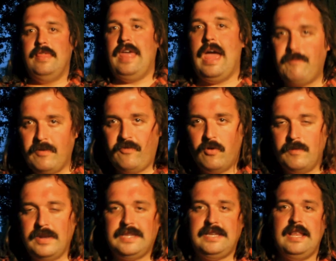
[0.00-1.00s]
that
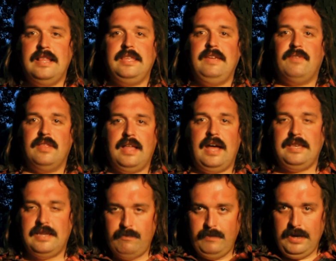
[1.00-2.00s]
performance didn't leave a lot
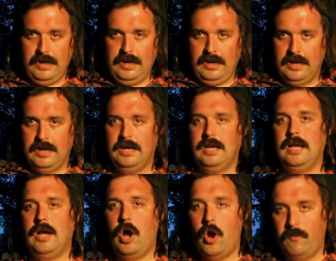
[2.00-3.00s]
to be
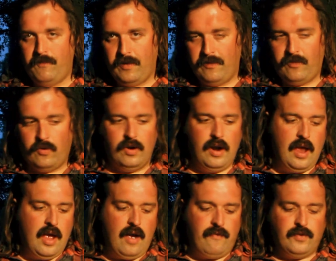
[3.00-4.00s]
hopeful for.
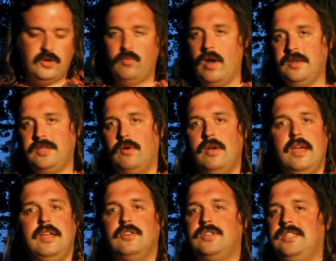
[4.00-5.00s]
For Toronto,
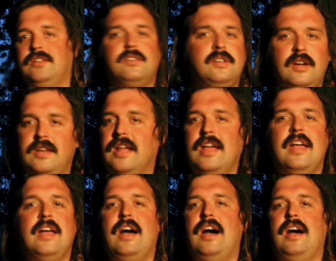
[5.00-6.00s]
you're still good.
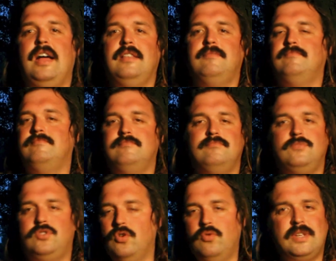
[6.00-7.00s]

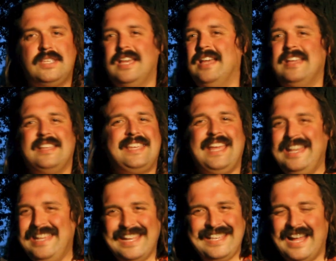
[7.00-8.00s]
Dukes,
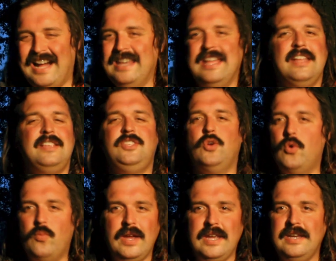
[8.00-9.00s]
getting it done, doing
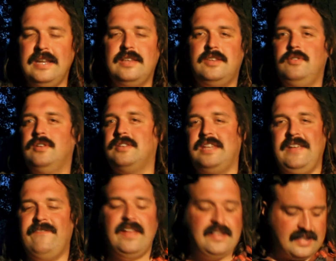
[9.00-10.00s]
what you need to do. Your
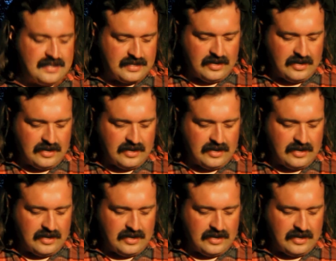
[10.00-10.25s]
defense is